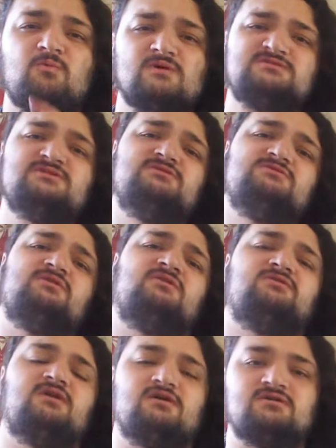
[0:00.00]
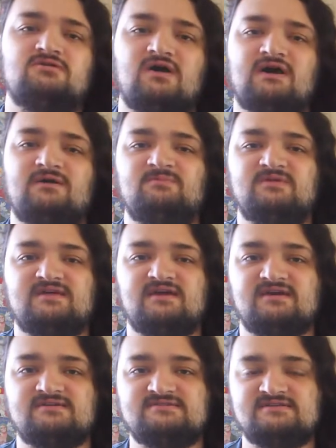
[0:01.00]
What you doing otaku? I'm The
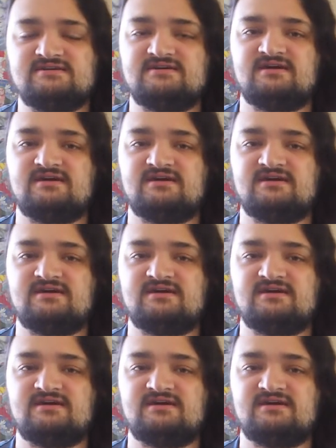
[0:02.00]
A.C.